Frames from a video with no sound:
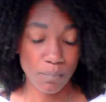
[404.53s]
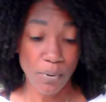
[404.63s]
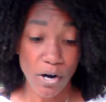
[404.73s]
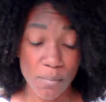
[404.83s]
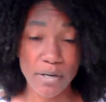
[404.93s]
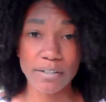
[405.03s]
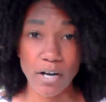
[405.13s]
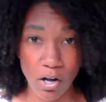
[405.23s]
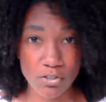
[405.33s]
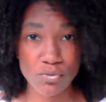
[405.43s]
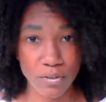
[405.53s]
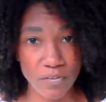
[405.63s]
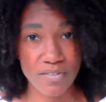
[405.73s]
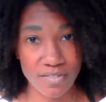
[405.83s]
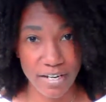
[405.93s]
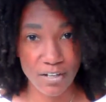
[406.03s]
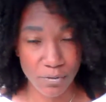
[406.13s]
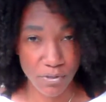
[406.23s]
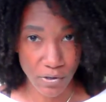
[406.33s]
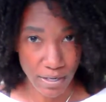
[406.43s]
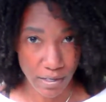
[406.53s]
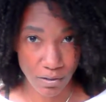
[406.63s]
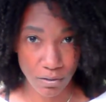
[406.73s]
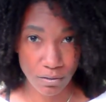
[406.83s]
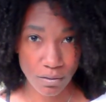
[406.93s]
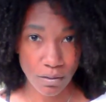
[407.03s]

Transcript: permanently altering the state of your hair.